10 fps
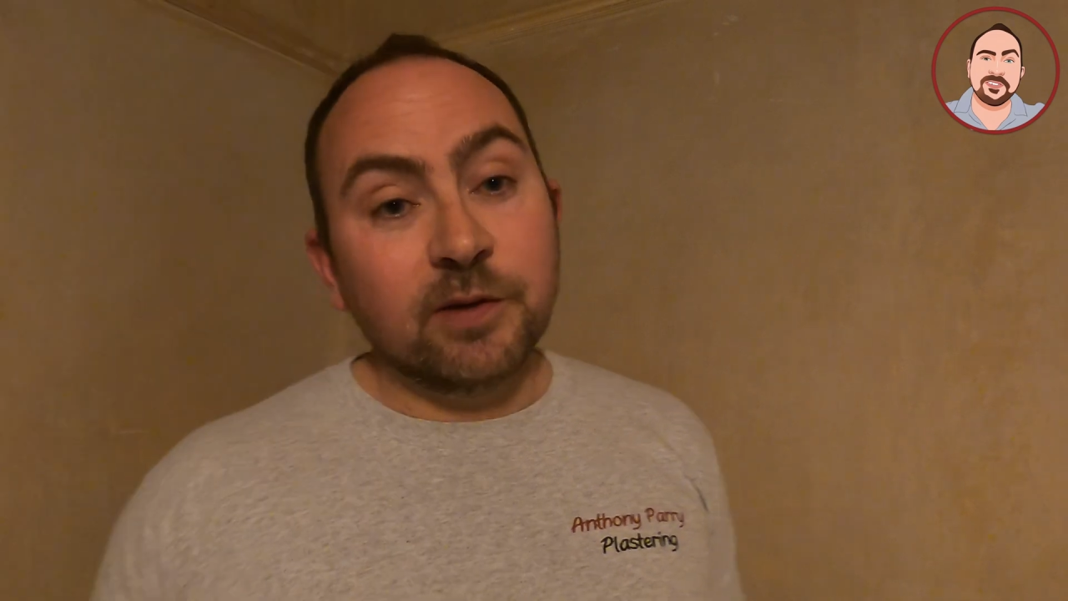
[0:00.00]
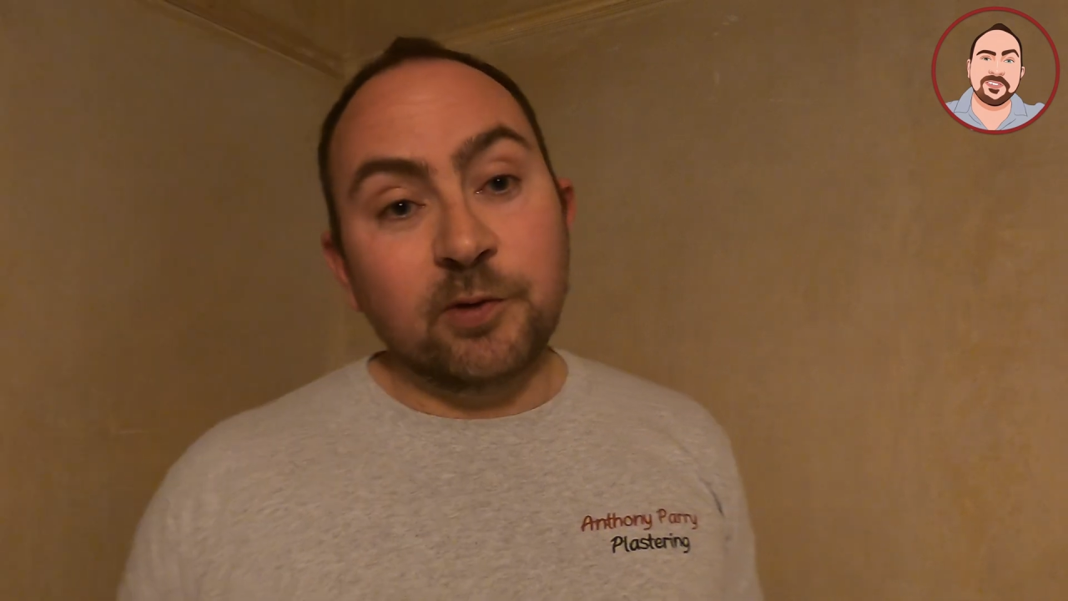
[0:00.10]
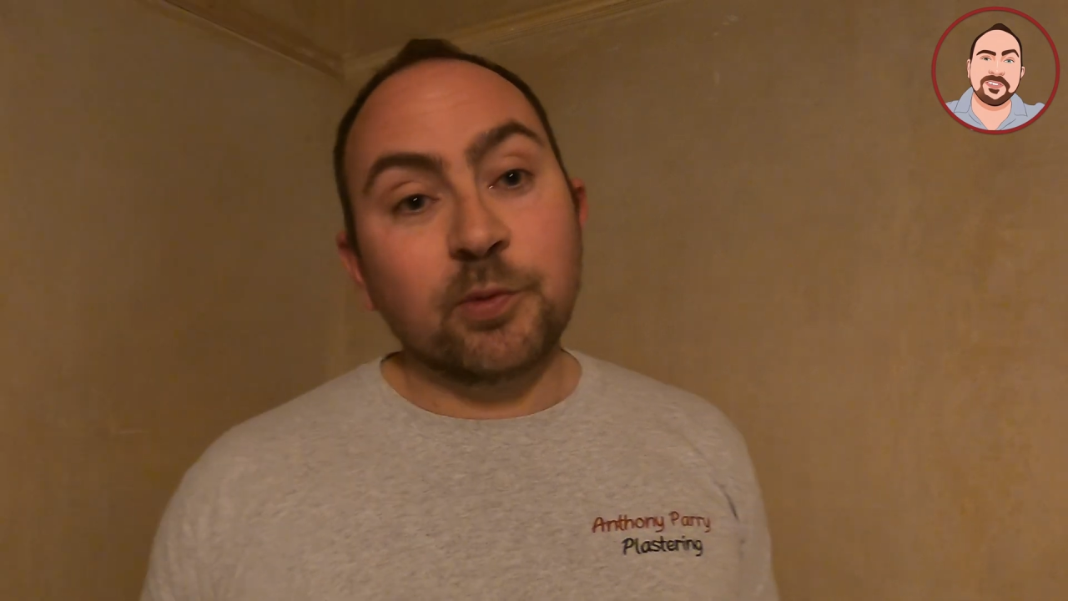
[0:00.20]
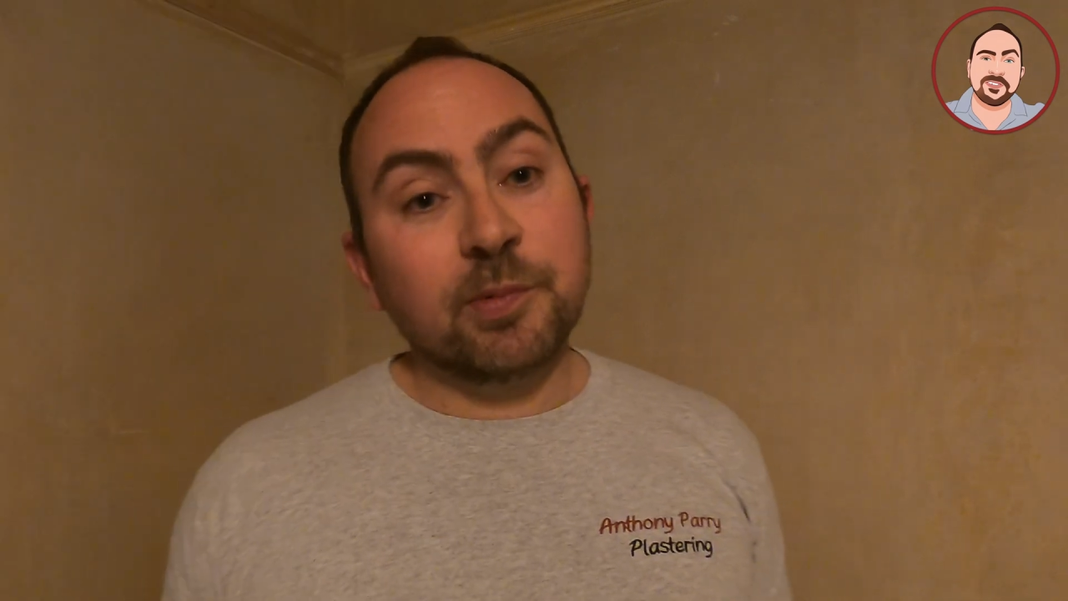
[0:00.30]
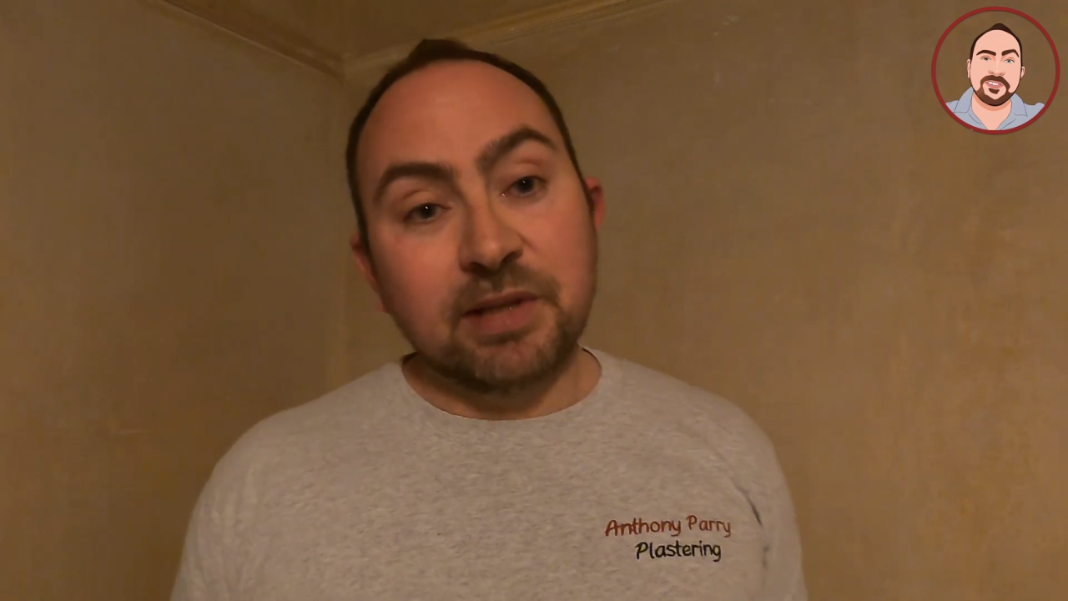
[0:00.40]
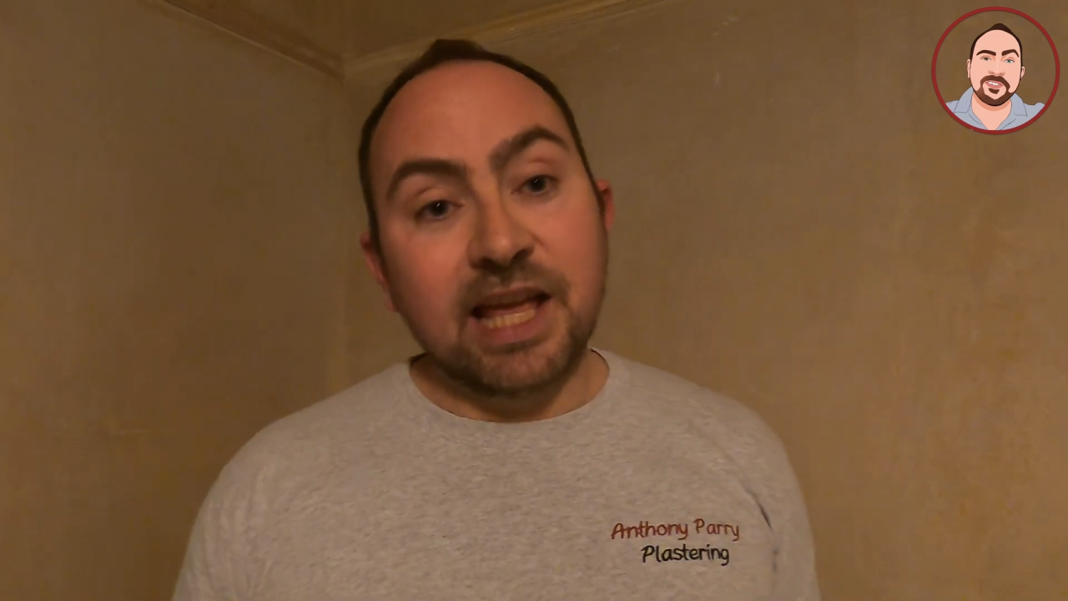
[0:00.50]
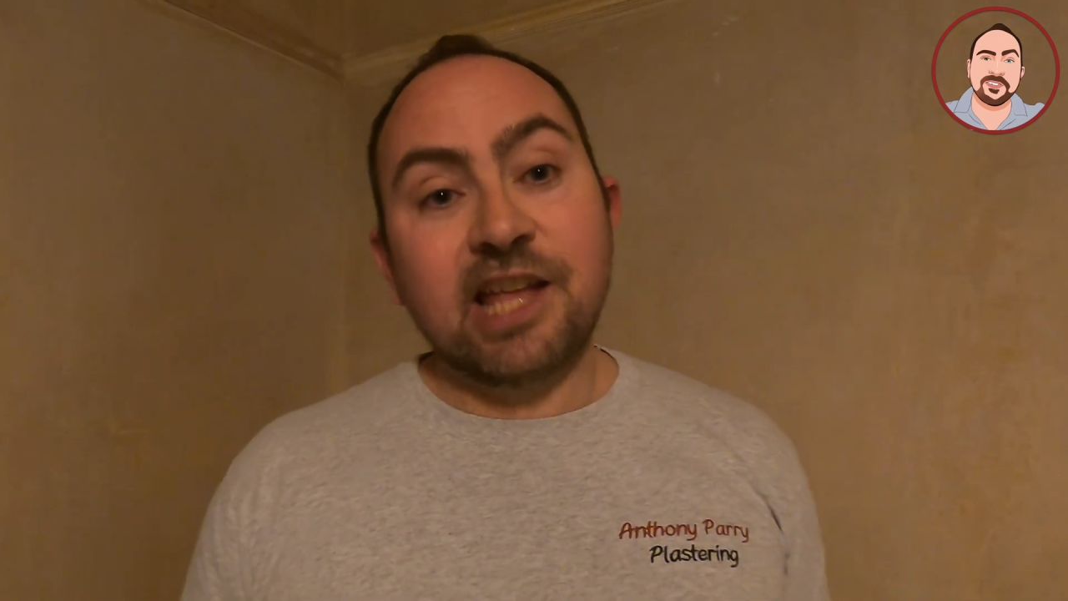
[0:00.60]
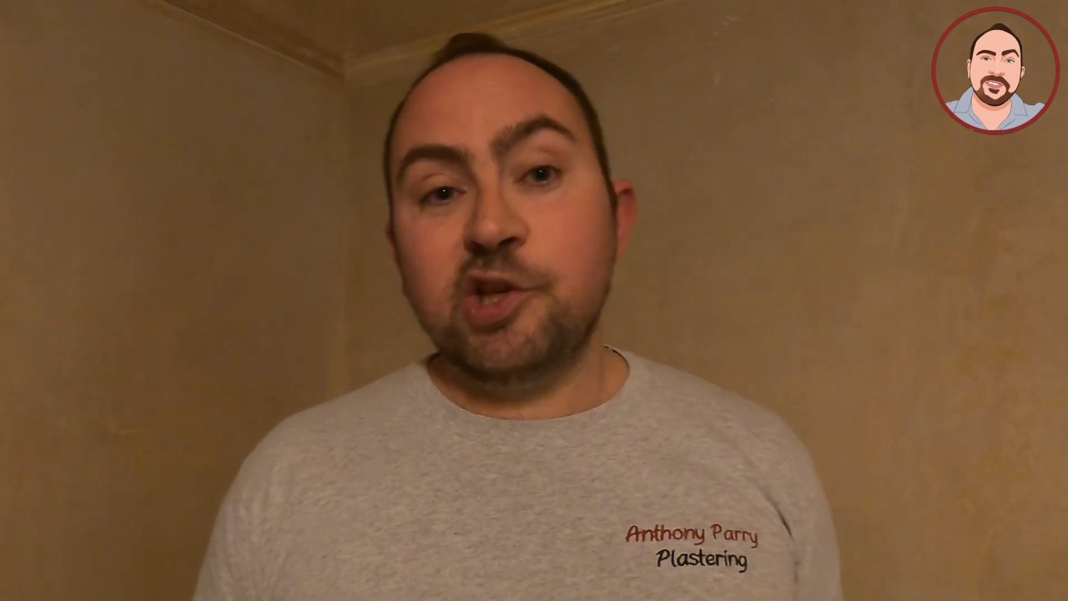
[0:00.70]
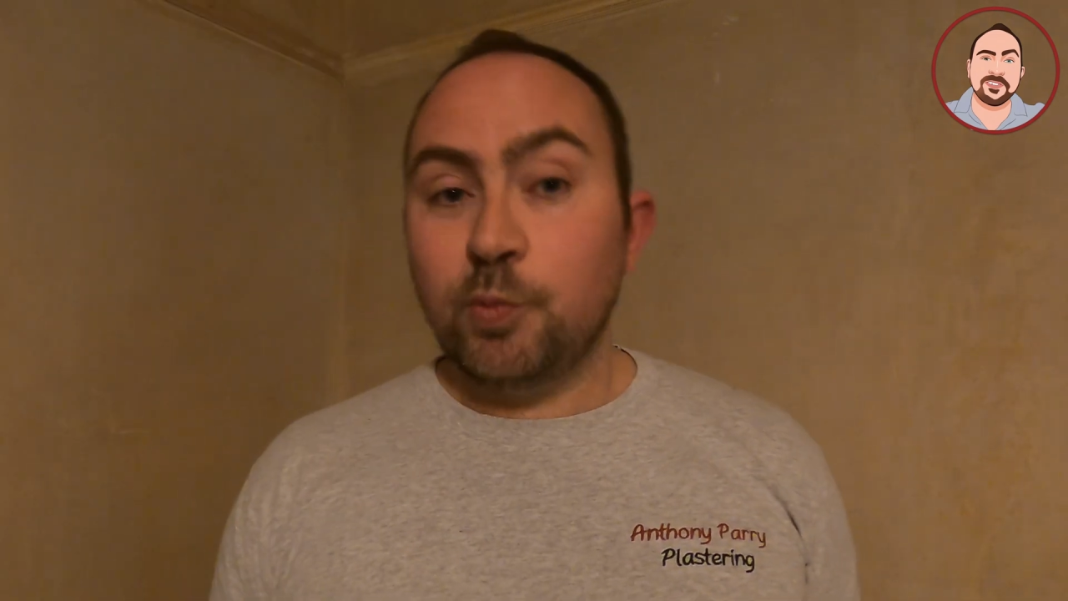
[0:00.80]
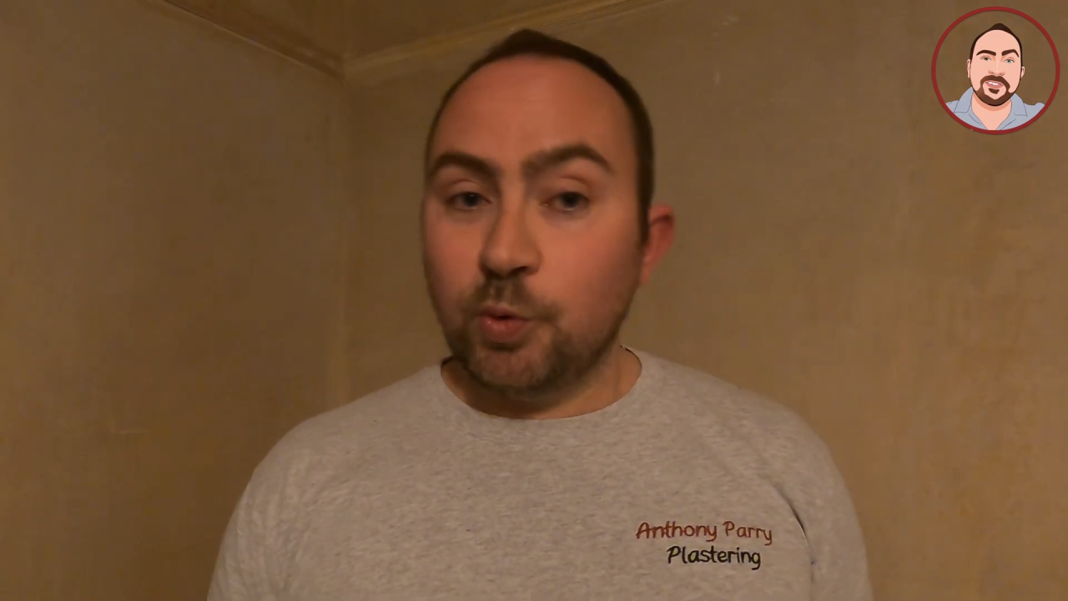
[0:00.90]
if you want to be
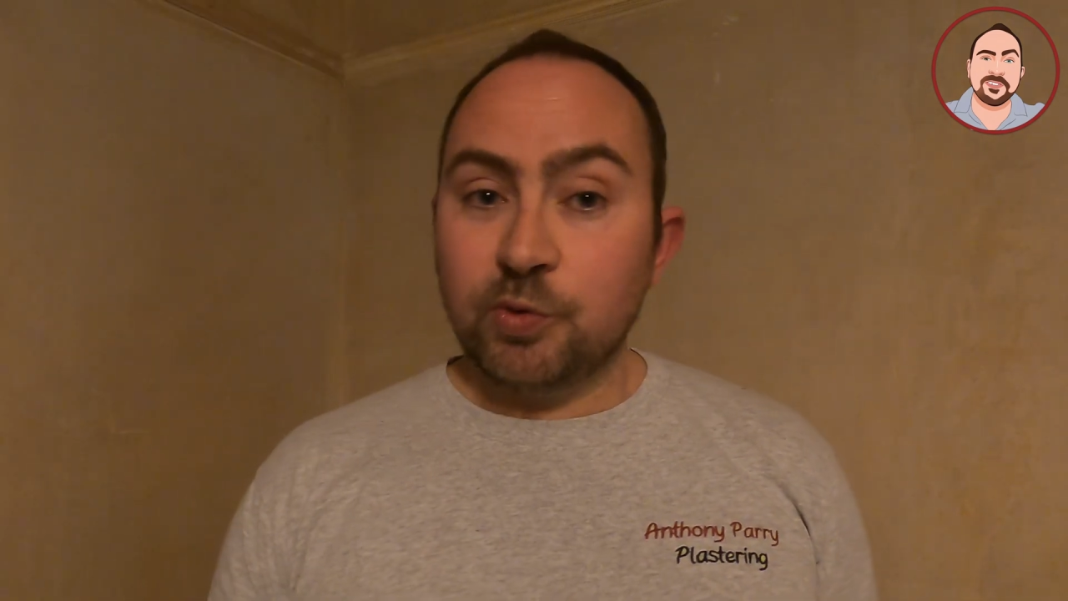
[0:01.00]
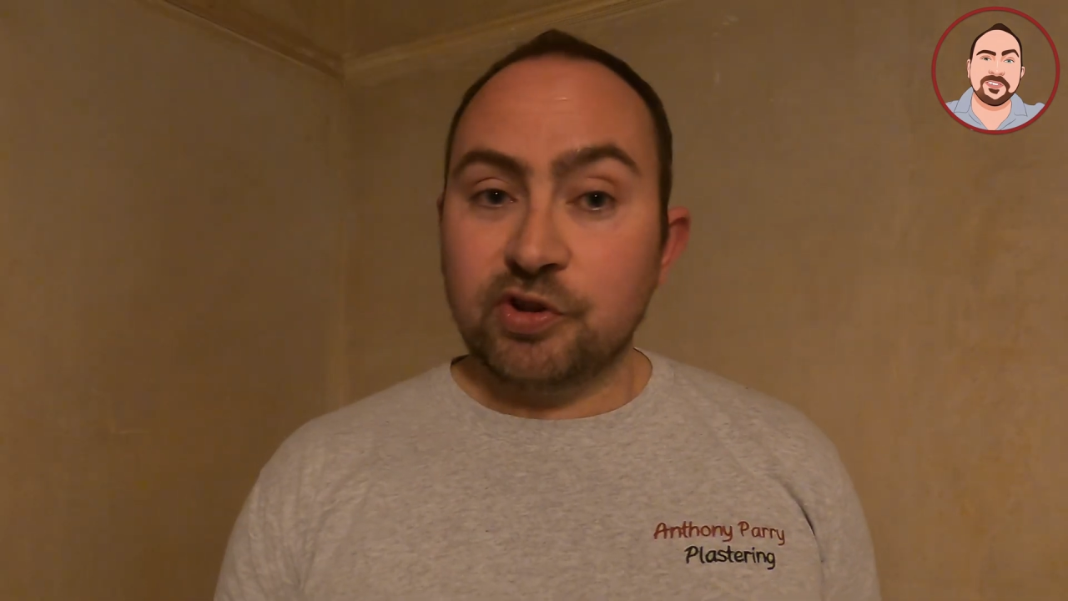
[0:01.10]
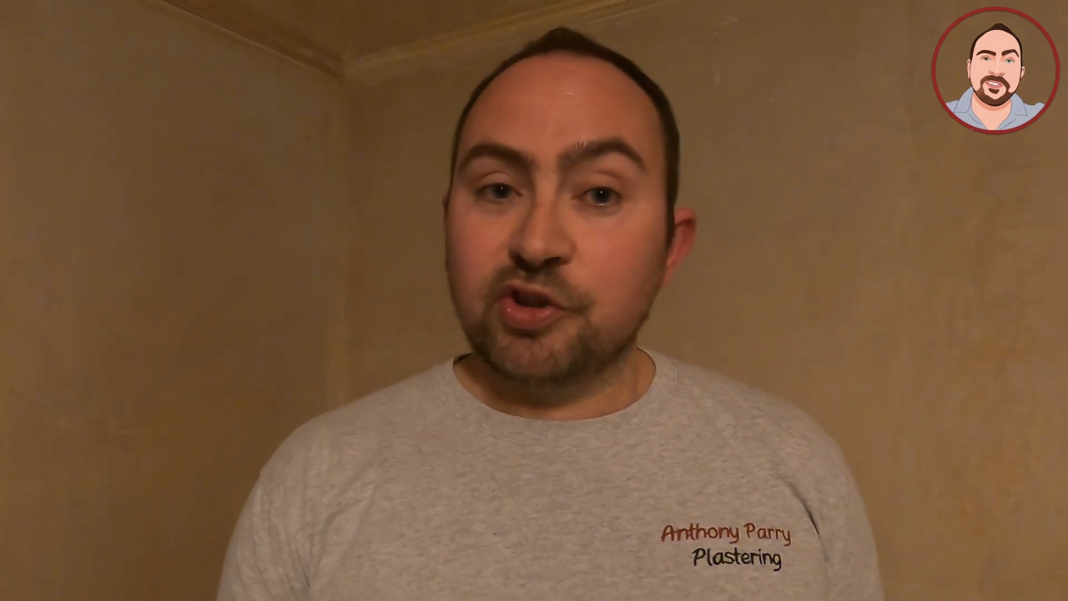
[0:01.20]
getting your walls